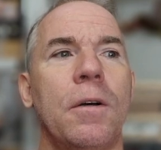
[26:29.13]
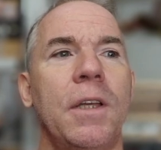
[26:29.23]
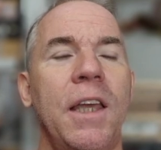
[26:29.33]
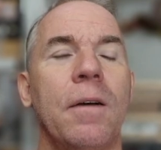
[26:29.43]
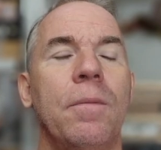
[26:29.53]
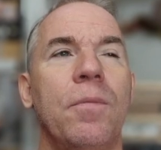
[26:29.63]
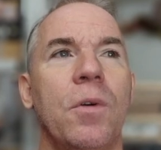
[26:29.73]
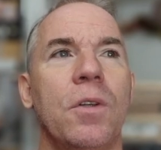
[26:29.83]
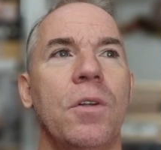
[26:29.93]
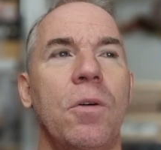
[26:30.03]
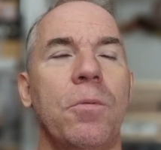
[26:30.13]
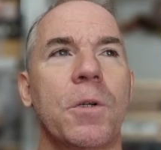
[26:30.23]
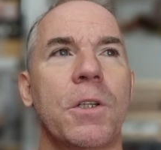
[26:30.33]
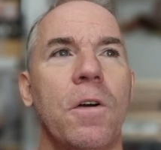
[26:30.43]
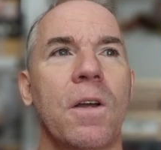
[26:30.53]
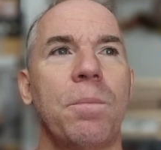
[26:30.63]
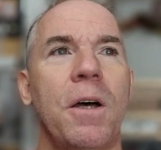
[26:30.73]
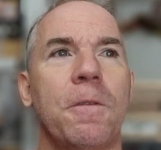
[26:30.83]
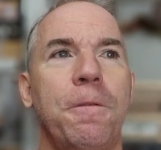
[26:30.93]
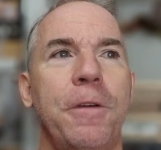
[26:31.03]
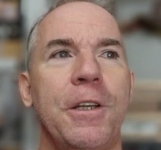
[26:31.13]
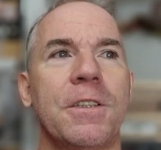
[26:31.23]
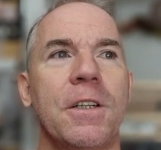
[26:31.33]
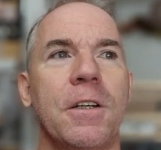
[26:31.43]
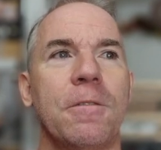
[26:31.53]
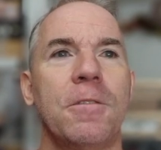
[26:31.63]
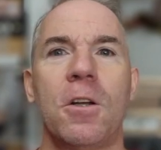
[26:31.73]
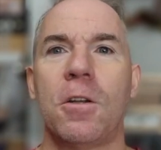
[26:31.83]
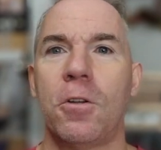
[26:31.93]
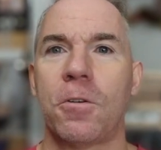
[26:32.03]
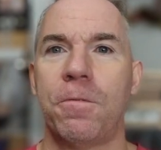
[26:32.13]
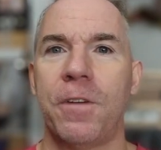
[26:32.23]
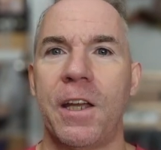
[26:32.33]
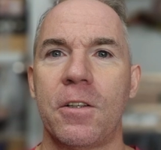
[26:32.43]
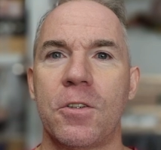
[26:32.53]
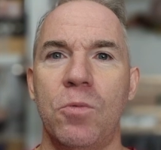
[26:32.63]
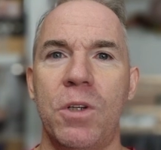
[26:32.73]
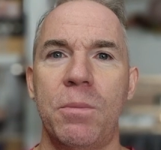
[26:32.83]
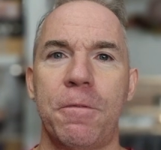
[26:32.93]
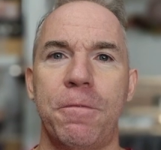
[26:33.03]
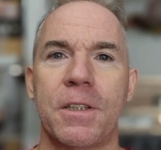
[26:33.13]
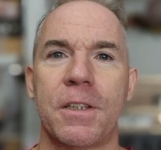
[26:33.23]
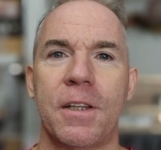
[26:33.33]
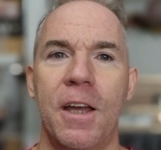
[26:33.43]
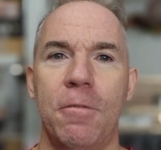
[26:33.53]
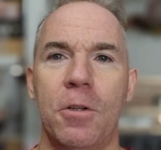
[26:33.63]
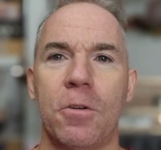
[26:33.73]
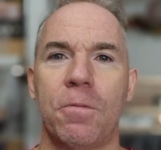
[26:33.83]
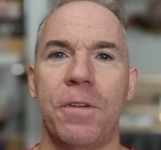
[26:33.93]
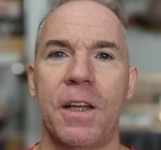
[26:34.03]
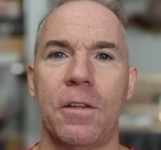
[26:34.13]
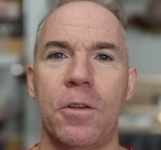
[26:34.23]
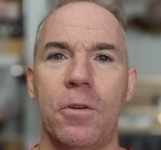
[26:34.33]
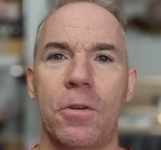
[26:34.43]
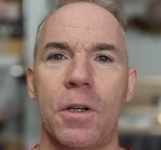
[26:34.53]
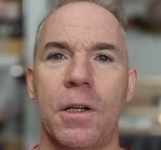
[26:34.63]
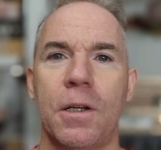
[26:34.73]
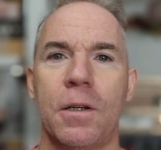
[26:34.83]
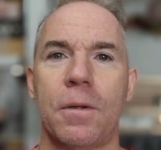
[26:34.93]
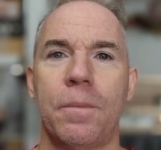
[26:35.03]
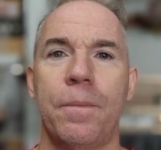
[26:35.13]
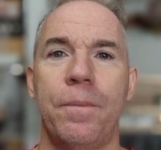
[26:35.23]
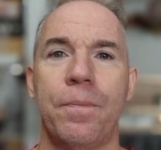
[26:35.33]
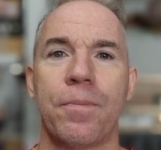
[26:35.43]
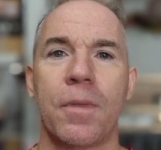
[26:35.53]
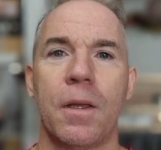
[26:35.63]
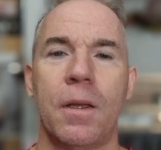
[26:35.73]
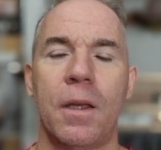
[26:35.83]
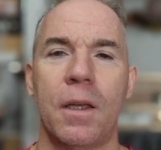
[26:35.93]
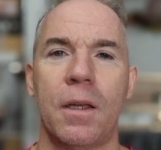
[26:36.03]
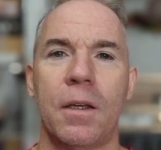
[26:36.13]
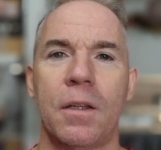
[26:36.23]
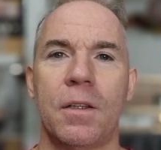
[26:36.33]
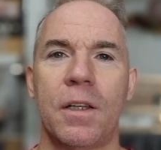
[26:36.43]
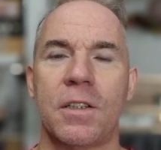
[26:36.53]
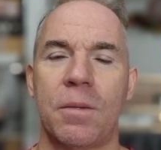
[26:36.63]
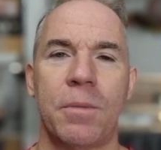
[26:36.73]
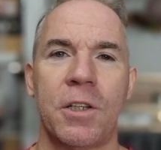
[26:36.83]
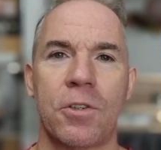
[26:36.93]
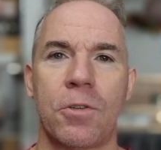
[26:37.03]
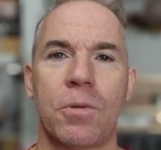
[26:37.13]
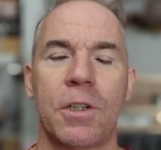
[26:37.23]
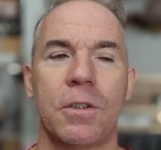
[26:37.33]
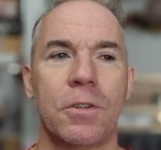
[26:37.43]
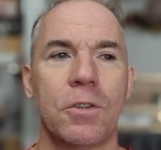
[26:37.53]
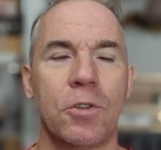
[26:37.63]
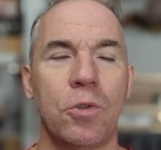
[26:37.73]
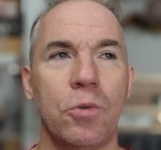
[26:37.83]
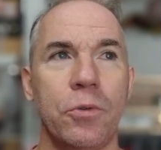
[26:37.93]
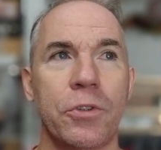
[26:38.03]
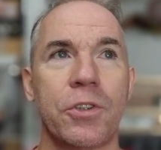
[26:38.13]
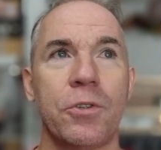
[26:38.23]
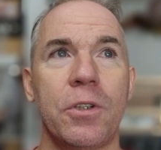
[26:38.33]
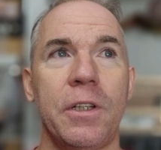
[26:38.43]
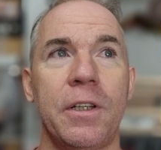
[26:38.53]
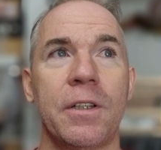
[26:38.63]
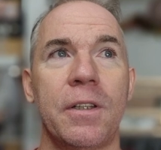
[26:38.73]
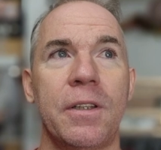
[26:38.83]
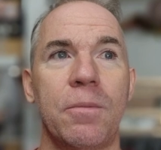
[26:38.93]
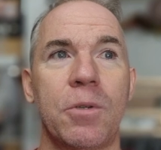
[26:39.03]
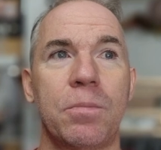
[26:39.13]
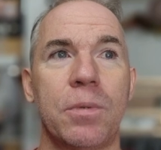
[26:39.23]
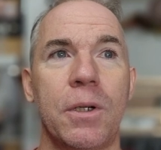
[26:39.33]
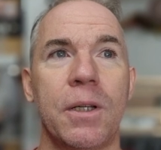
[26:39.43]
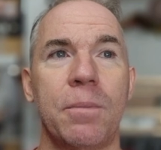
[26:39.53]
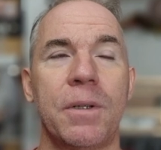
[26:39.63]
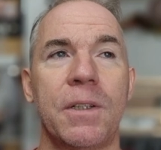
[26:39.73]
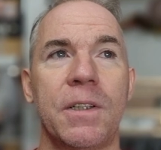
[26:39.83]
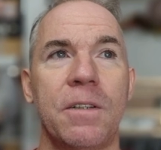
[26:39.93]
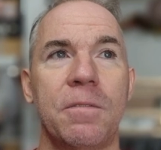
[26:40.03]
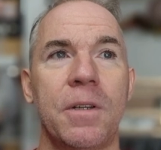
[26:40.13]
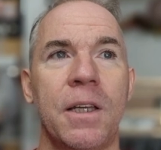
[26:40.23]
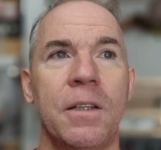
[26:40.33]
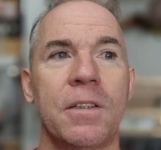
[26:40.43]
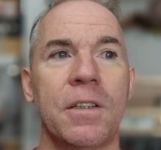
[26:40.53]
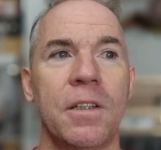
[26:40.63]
Yeah, now we were talking about things that have not a lot of value. So what about things that have a lot of value? And as I mentioned already, the tools to clean that were brought up at the event.